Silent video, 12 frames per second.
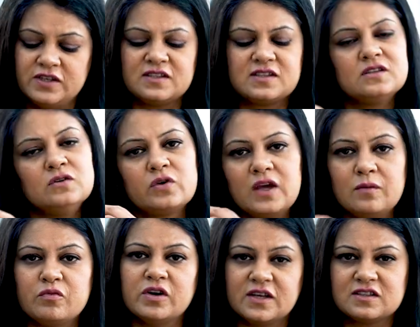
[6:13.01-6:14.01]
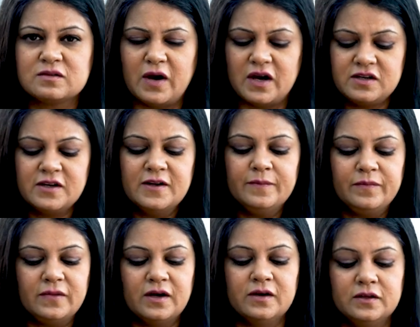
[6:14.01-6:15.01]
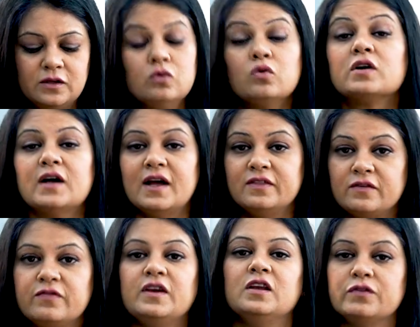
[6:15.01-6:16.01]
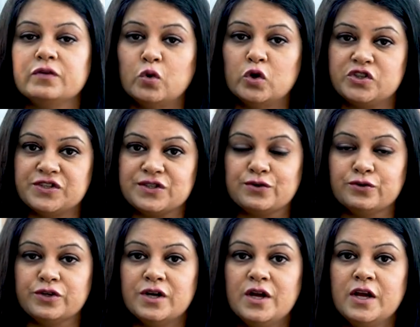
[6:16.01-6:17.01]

It's looking pretty smart. The look and the feel of the watch is good.